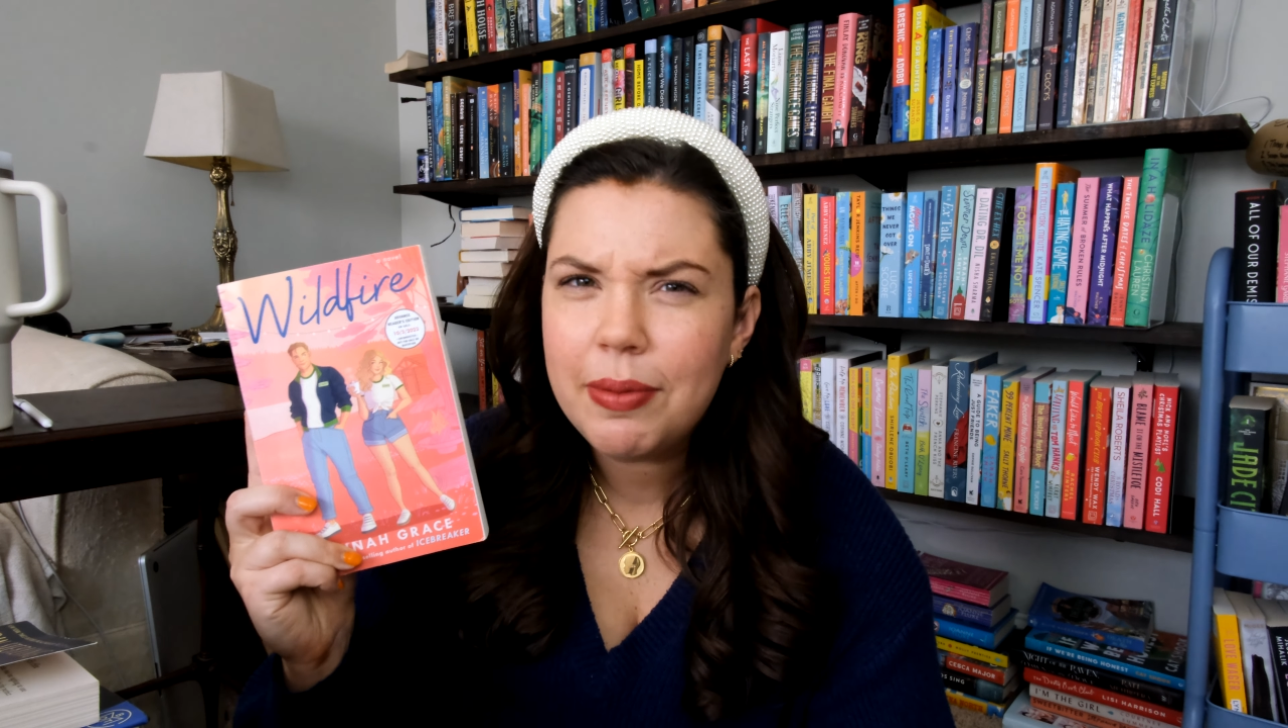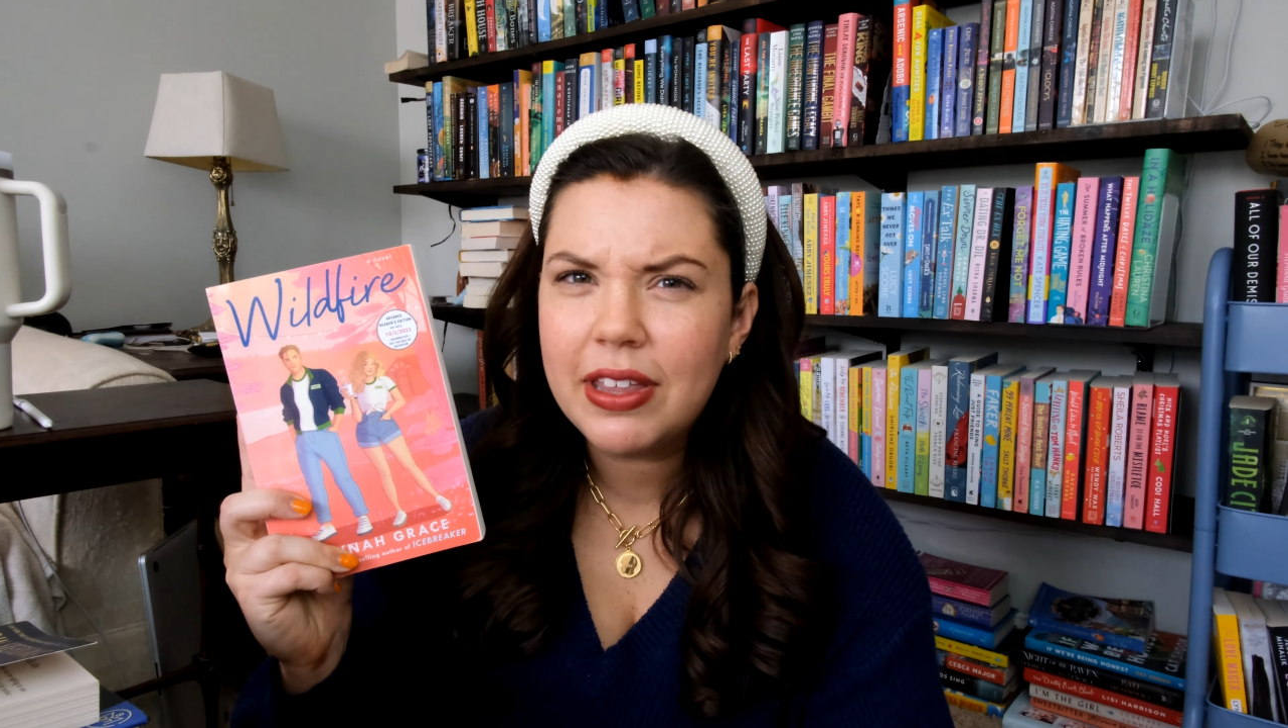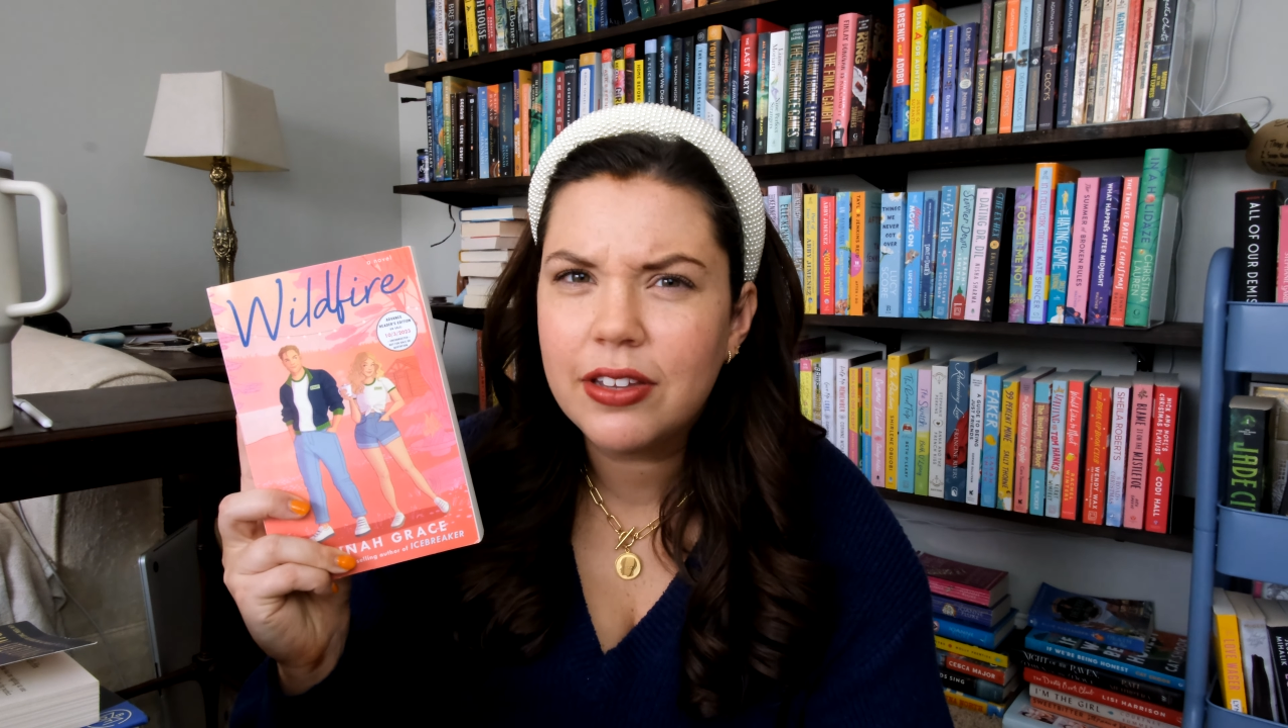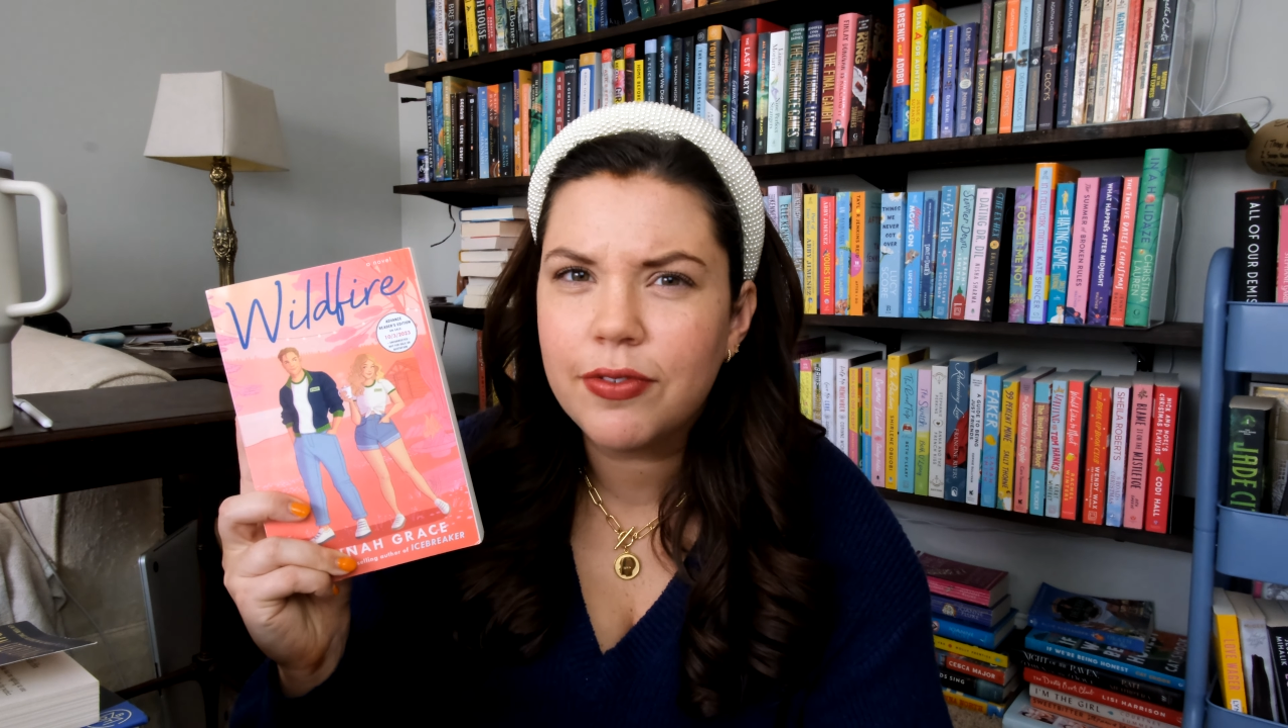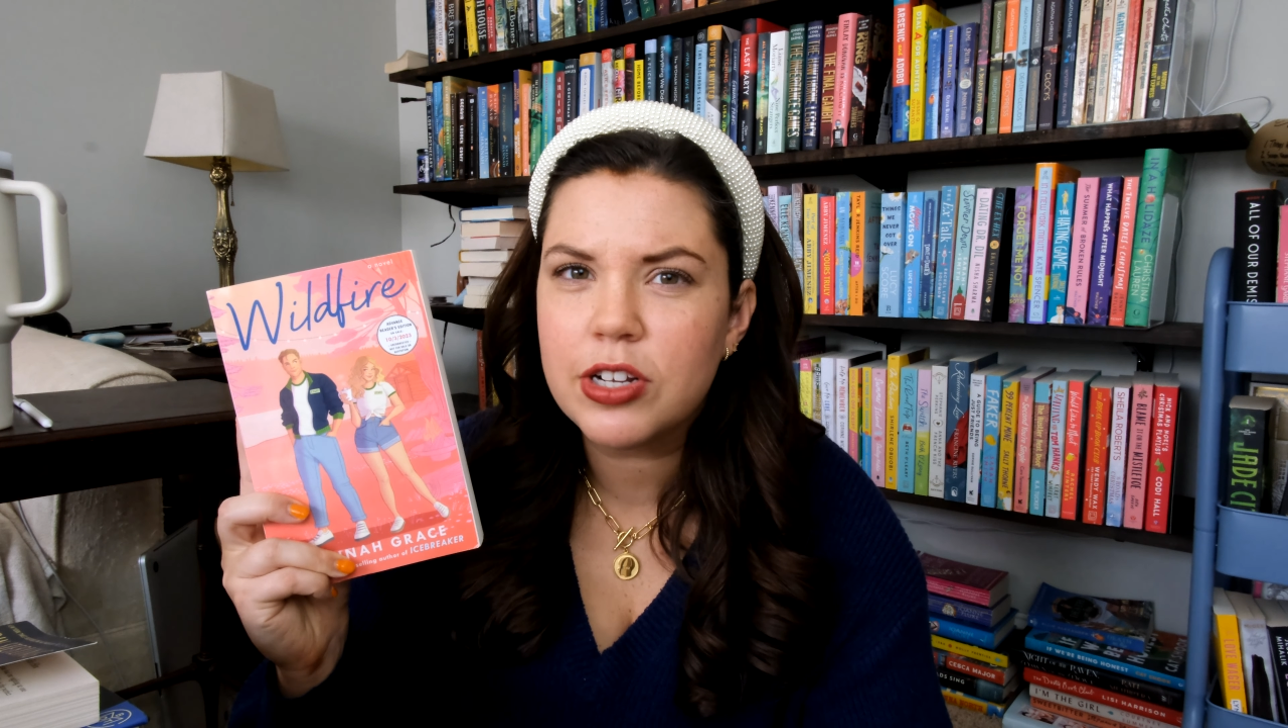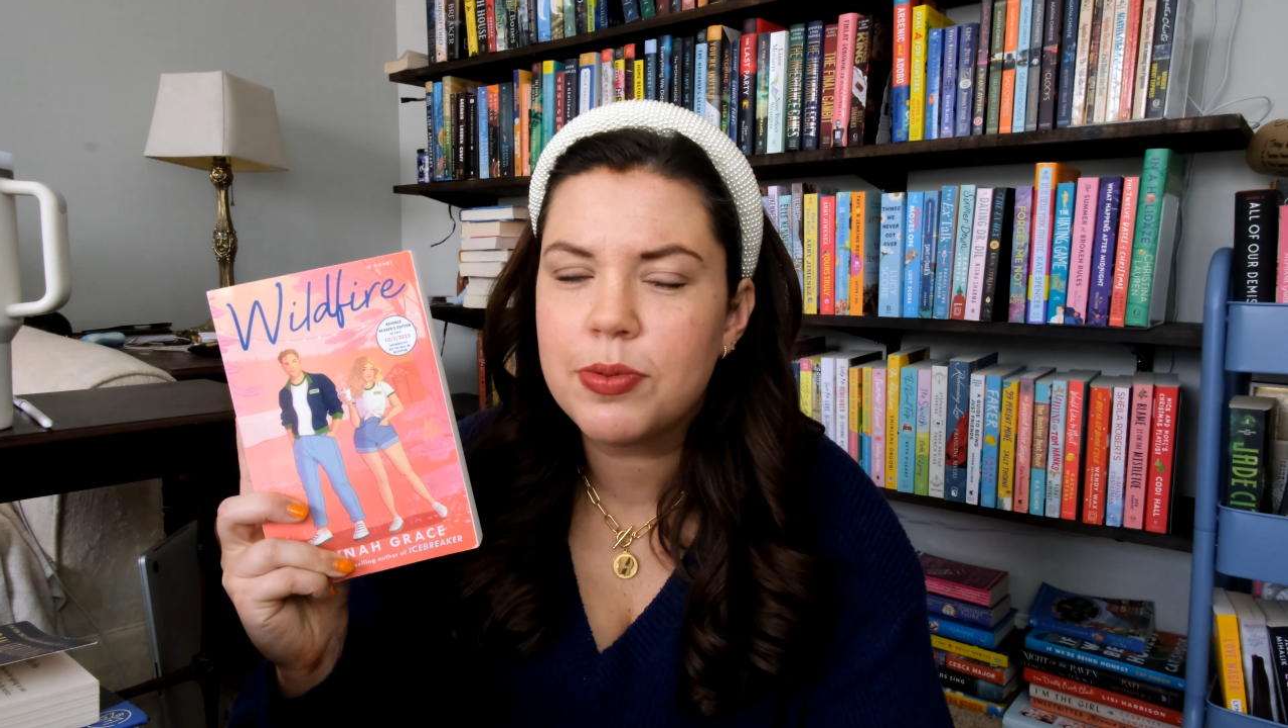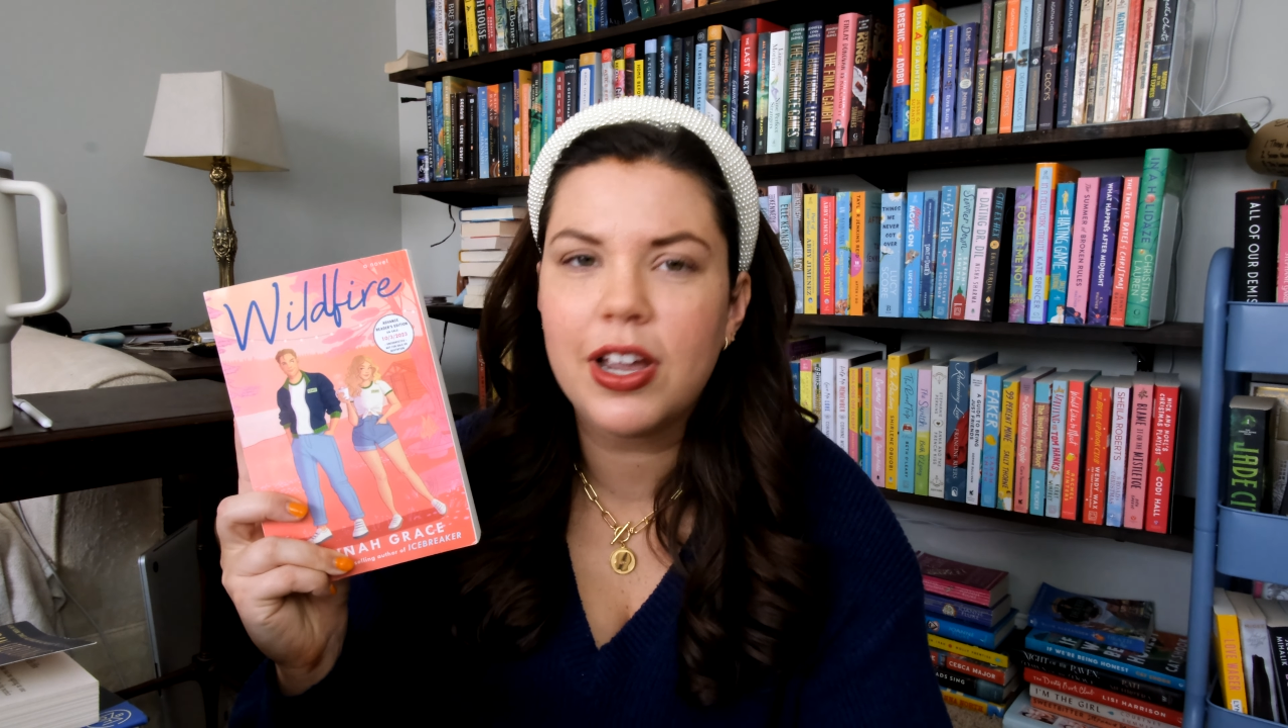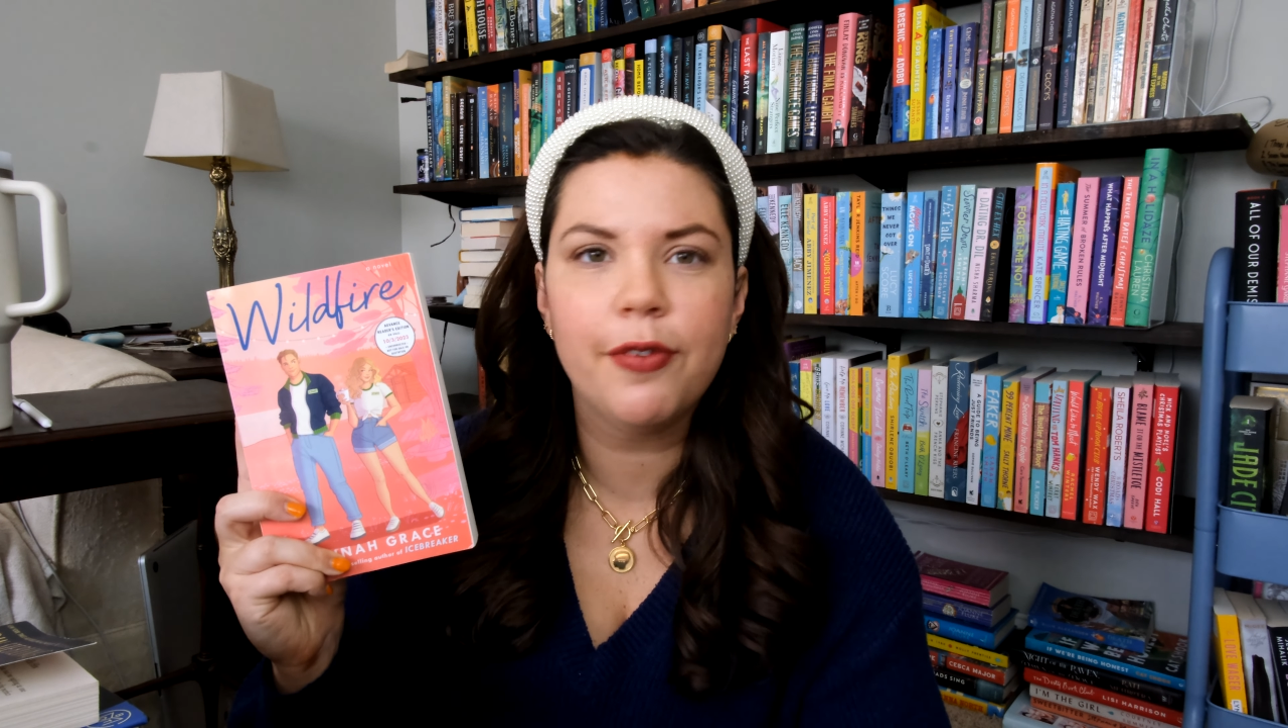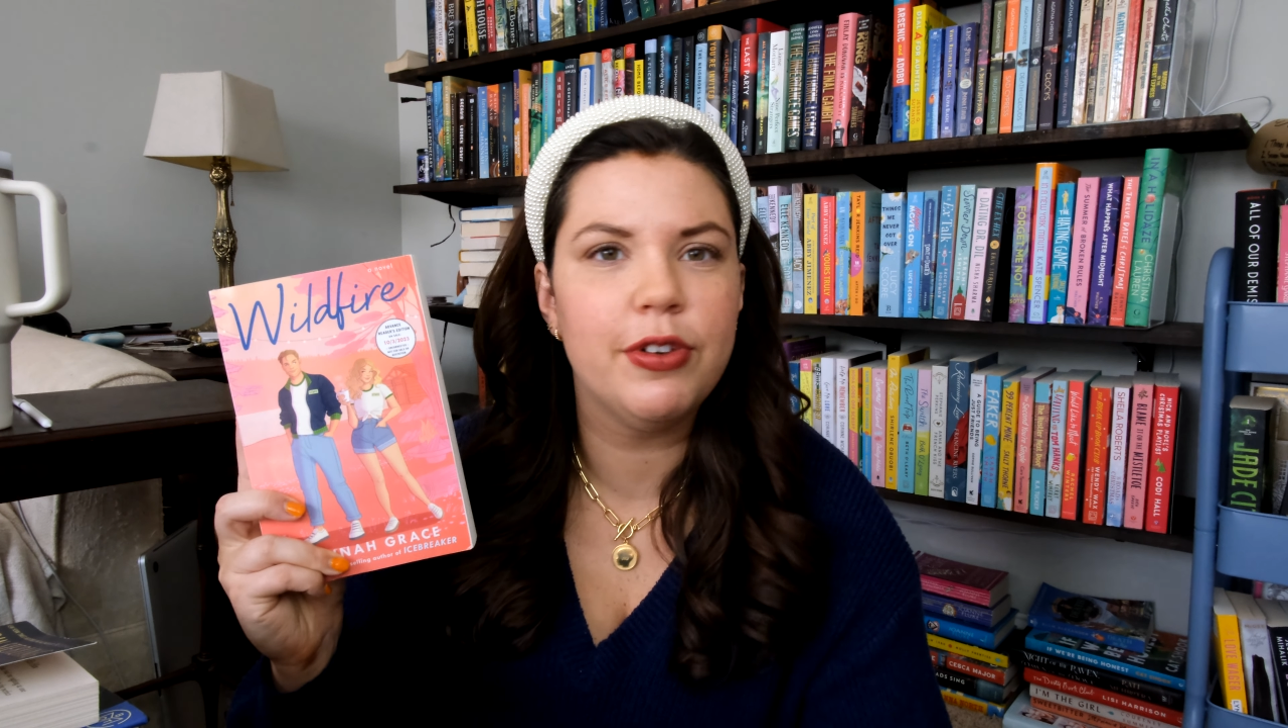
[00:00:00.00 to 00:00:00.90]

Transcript: we met in the first book.